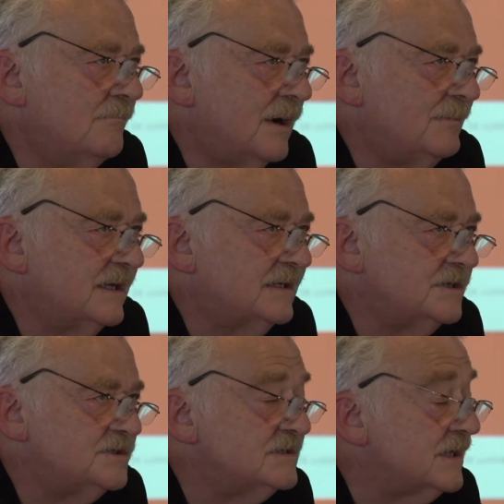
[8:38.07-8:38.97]

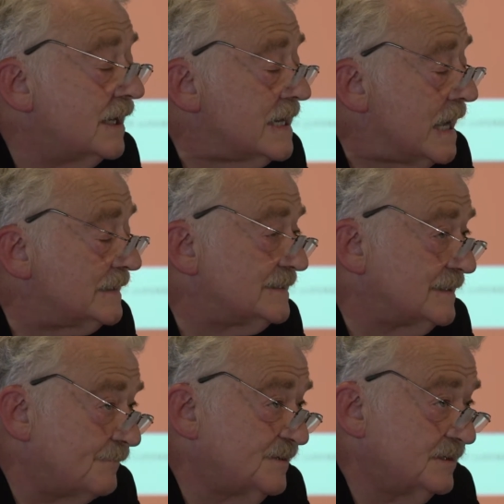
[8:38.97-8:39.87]
publications are not
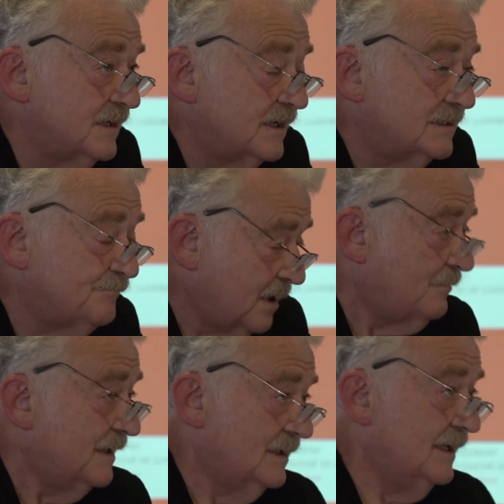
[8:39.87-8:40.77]
subsidized
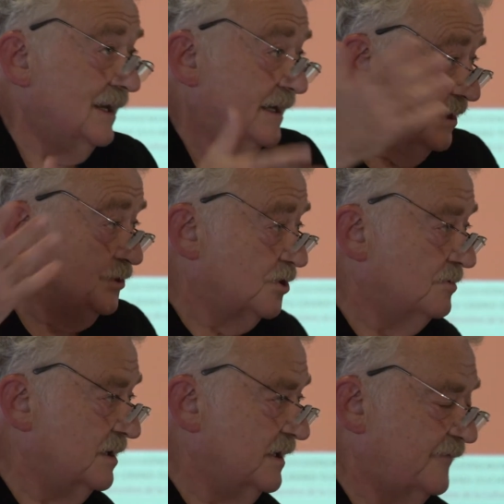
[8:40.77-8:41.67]
publicly, like in
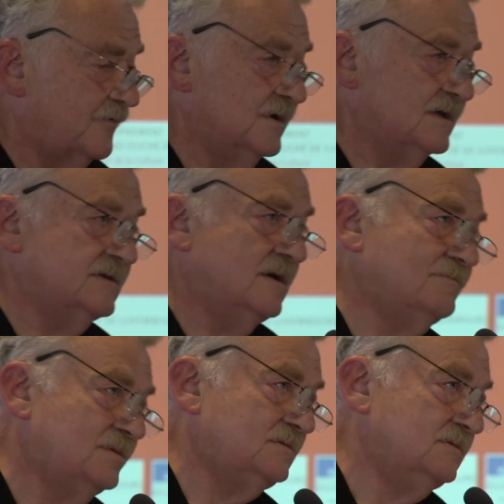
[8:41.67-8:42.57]
Germany, for
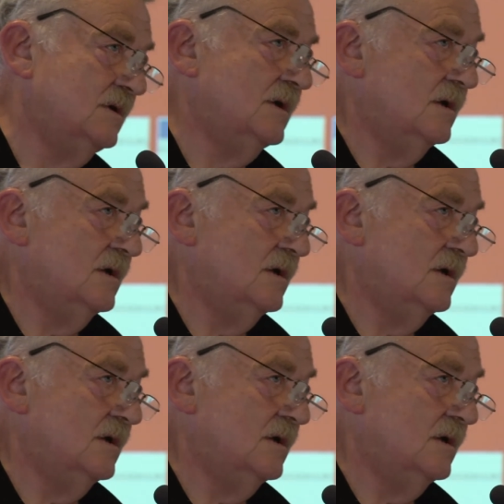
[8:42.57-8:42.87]
example,